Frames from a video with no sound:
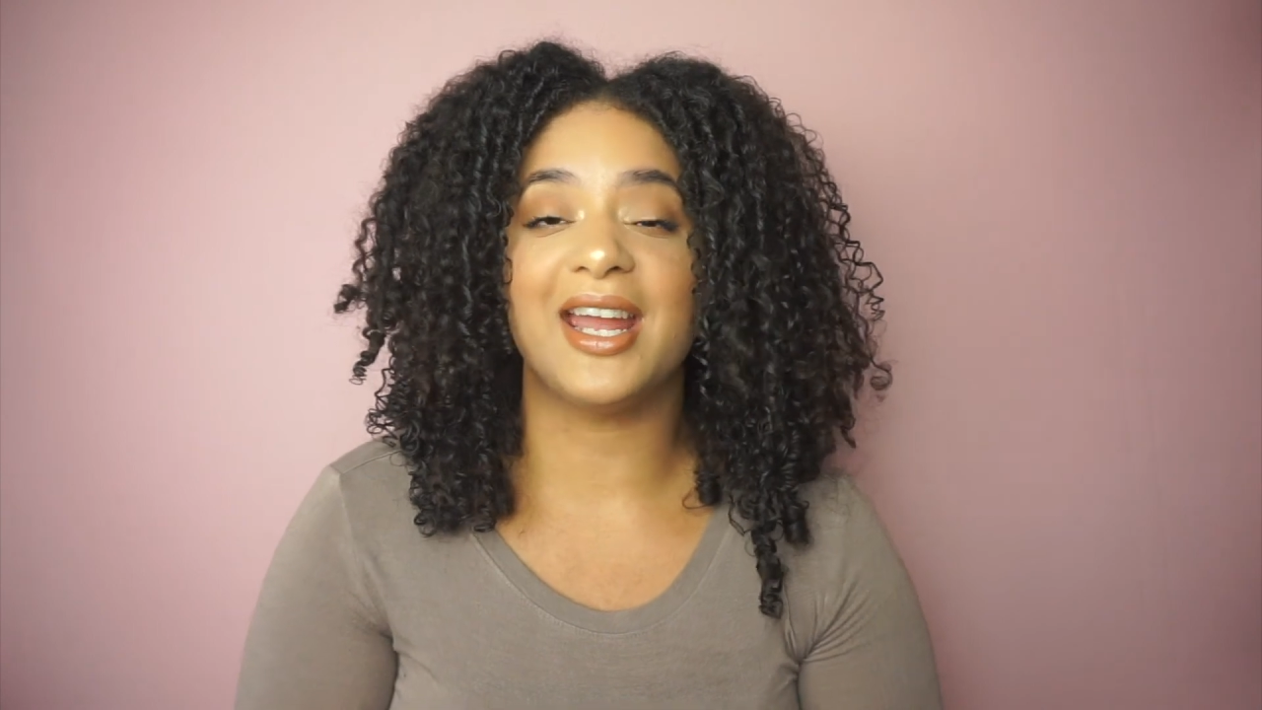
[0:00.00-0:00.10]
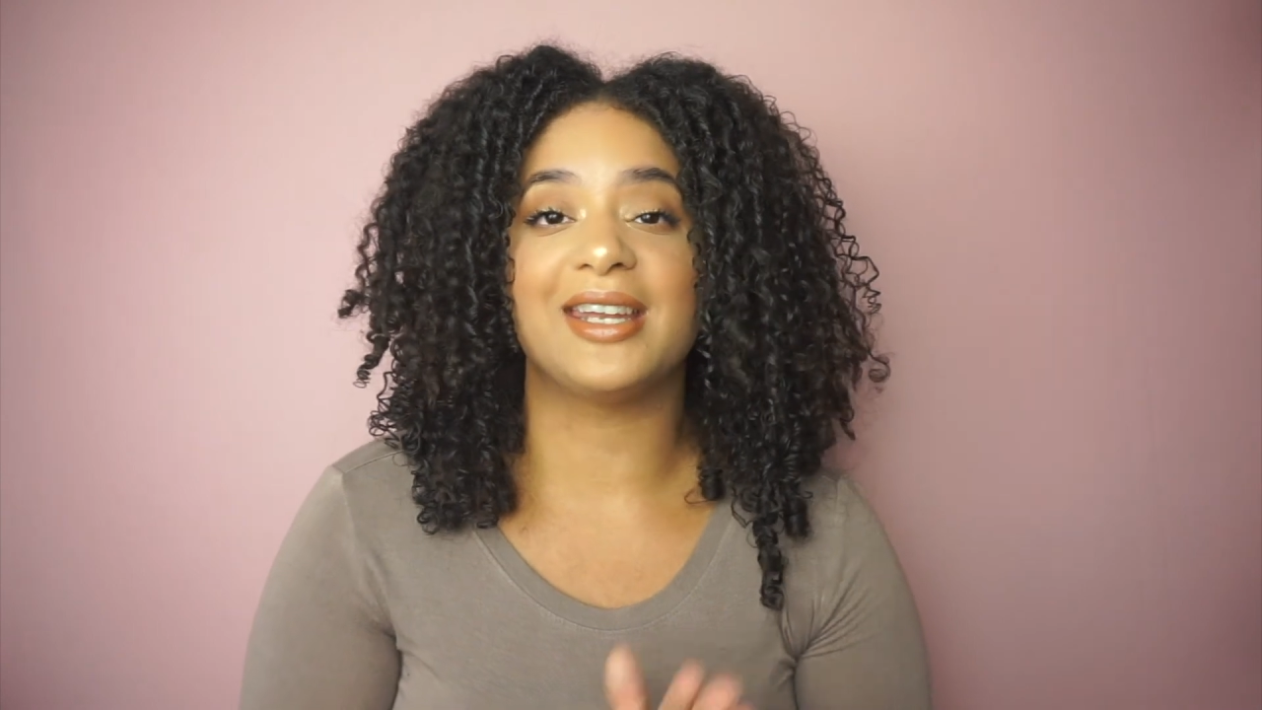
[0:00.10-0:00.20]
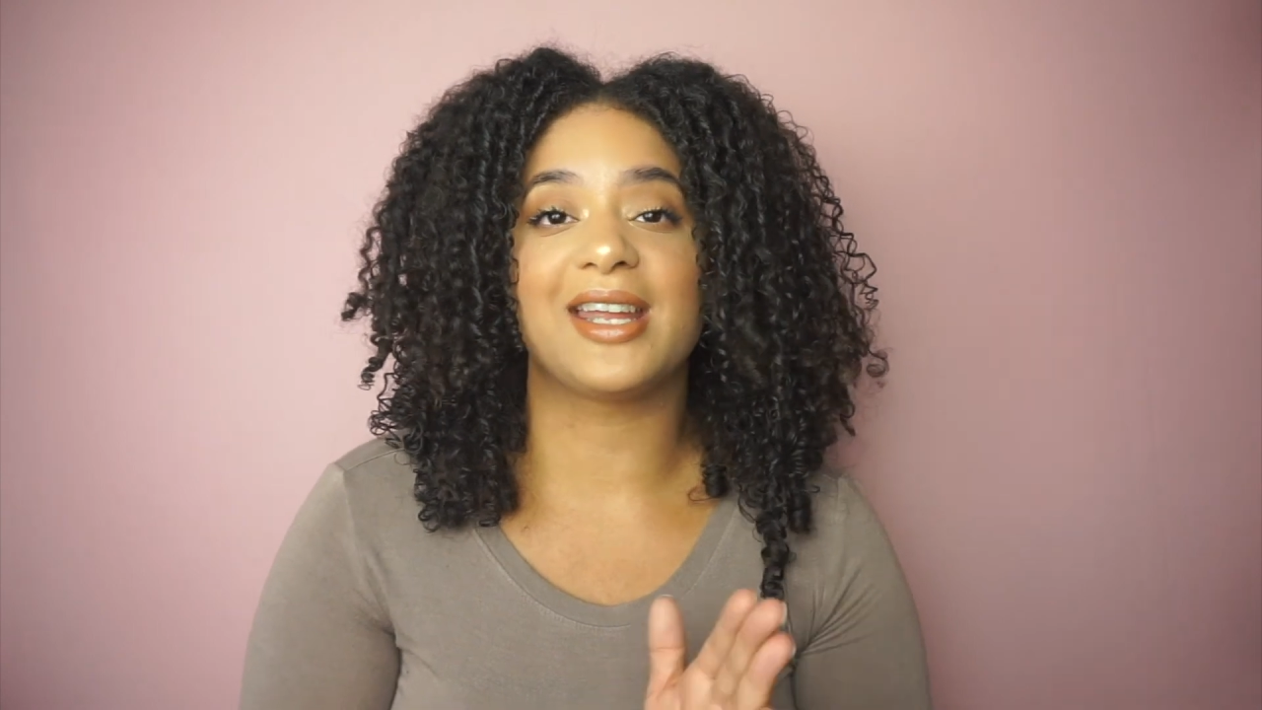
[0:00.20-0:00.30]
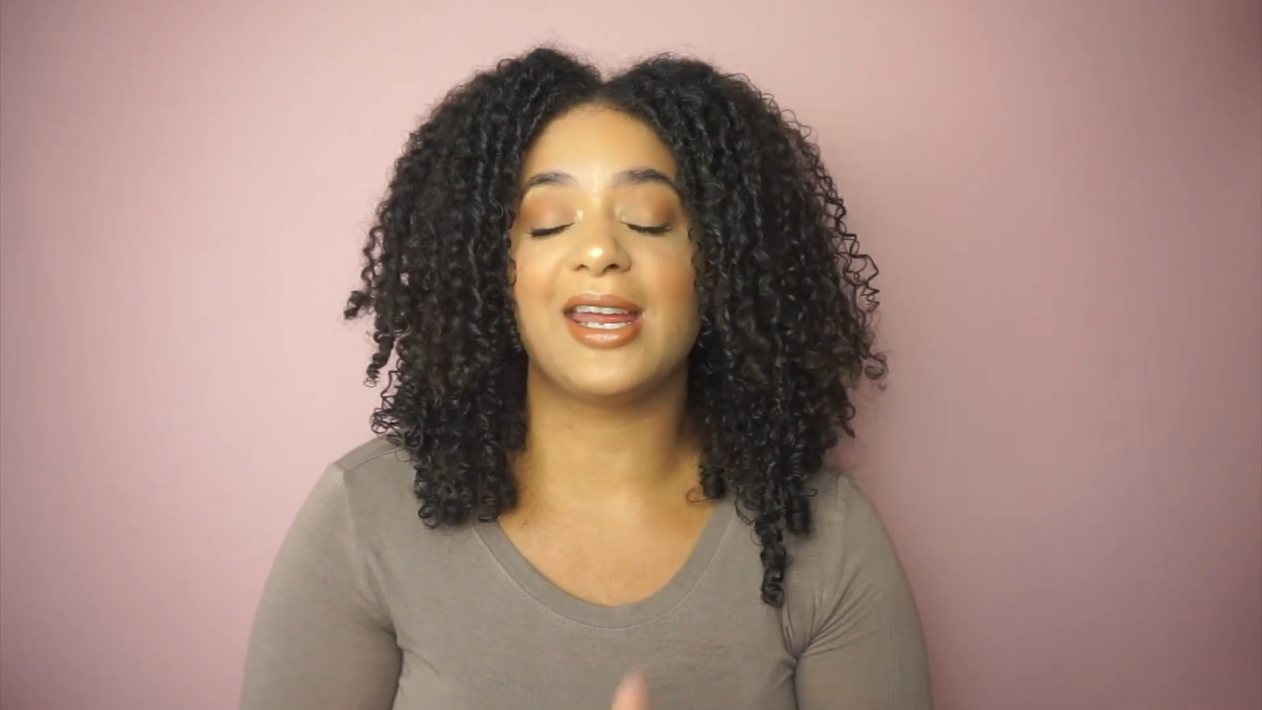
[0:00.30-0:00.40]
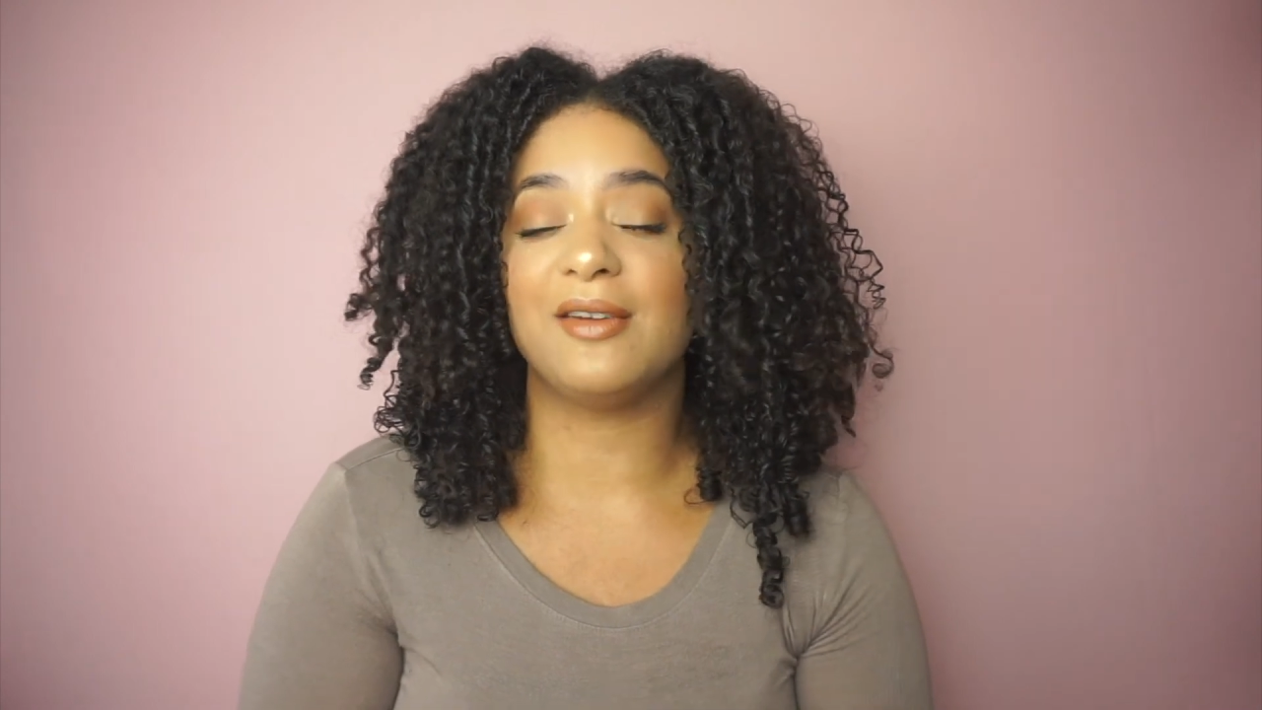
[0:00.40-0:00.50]

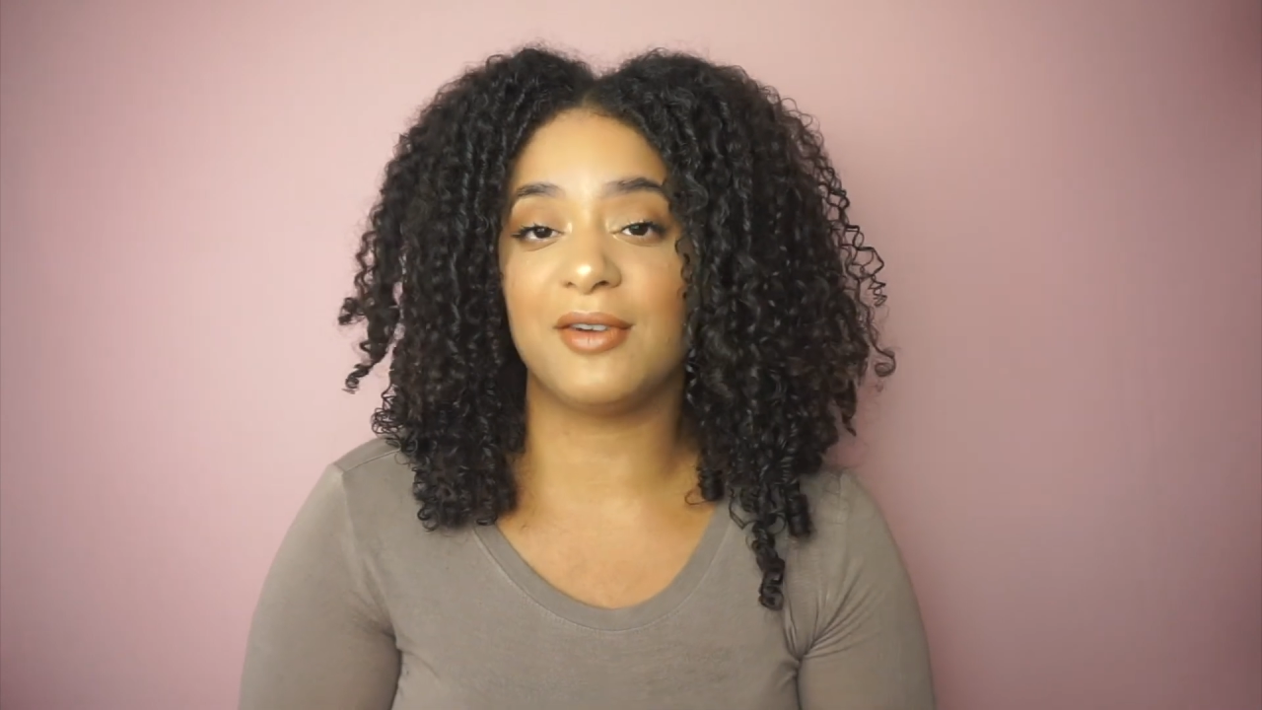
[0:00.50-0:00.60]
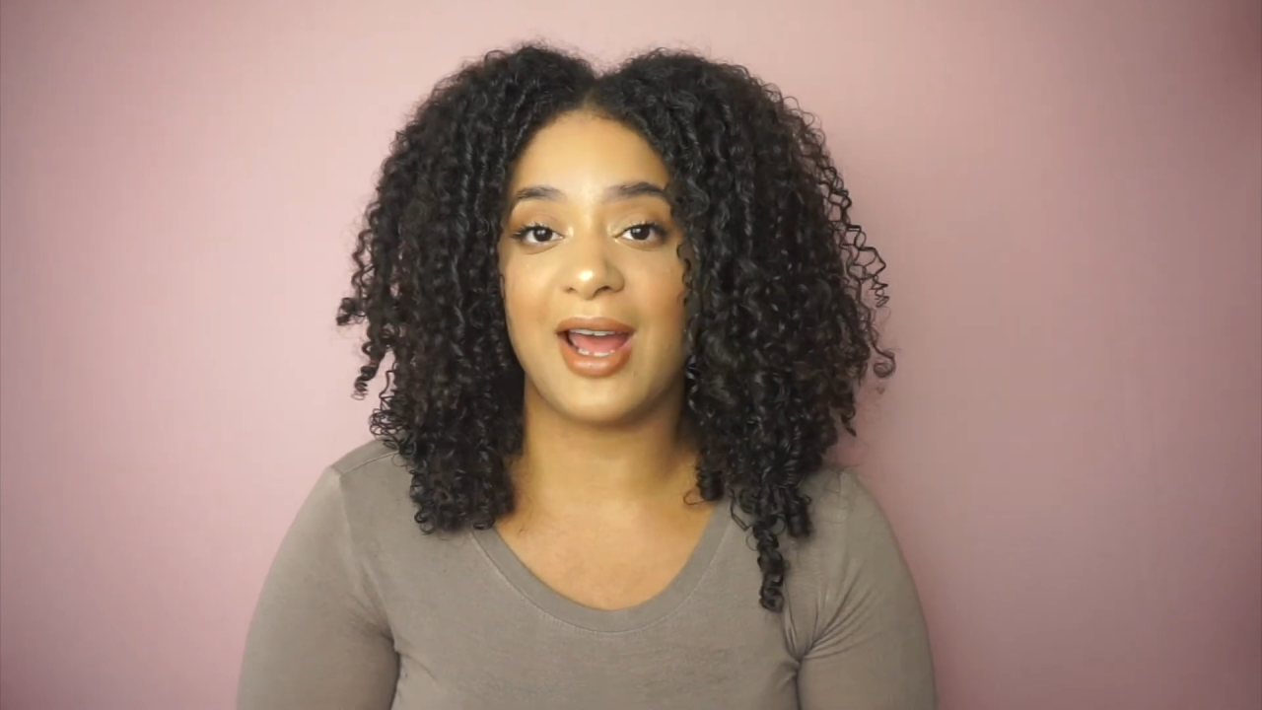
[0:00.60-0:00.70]
and I even